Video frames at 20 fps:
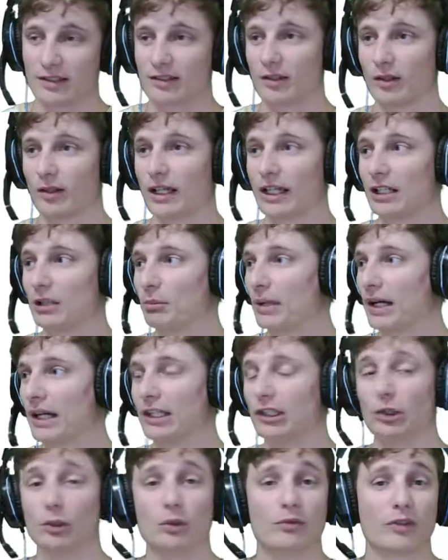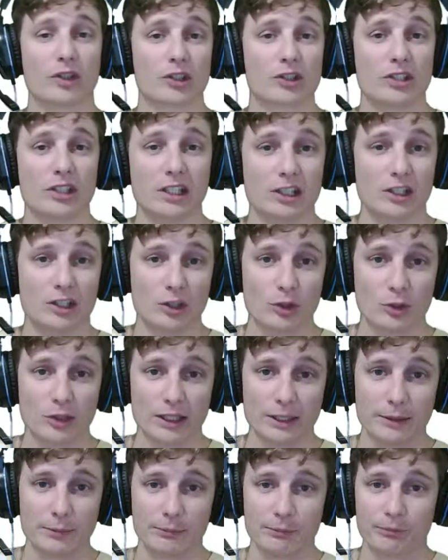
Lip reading: So like my university degree